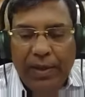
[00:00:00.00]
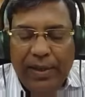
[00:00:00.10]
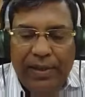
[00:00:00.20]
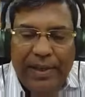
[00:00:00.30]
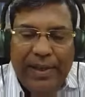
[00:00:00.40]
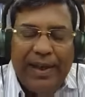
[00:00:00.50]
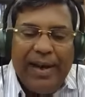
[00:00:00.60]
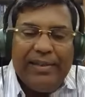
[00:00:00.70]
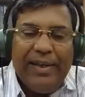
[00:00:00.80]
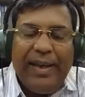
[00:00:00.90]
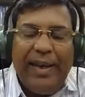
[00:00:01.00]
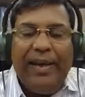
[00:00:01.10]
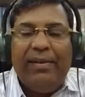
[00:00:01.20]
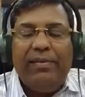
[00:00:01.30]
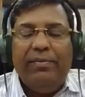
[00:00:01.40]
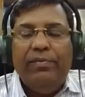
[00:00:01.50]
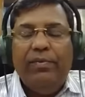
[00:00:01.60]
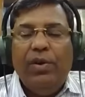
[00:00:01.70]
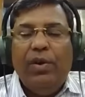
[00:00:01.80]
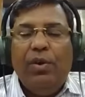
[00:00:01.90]
There at the gate,
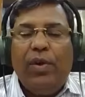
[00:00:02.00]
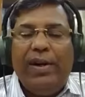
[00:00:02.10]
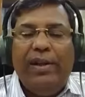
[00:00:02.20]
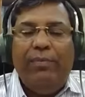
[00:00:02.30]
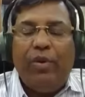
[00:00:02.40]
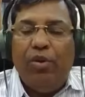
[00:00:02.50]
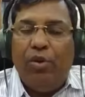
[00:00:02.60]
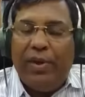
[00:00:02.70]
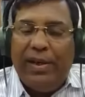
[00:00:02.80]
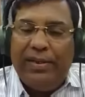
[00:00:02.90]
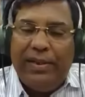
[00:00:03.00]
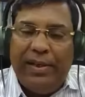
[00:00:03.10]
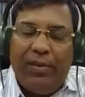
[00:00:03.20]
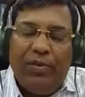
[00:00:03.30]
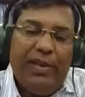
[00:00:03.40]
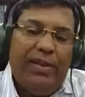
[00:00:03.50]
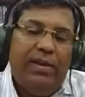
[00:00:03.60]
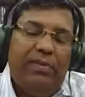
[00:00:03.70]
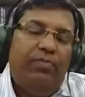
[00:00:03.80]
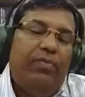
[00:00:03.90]
what he found was there was
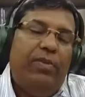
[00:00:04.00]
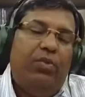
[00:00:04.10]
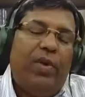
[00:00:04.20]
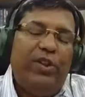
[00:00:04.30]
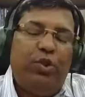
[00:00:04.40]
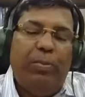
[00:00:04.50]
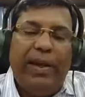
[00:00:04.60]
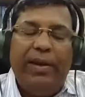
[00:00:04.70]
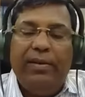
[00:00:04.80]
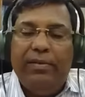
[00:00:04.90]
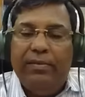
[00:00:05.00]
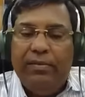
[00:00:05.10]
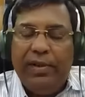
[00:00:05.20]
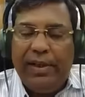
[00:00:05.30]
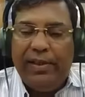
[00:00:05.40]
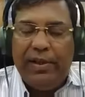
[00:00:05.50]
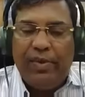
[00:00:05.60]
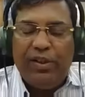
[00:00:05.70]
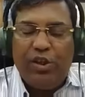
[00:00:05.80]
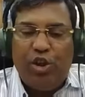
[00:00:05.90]
a watchman and there
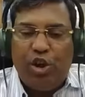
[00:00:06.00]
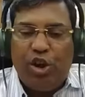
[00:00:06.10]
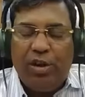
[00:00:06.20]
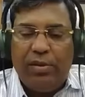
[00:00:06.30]
was a dog.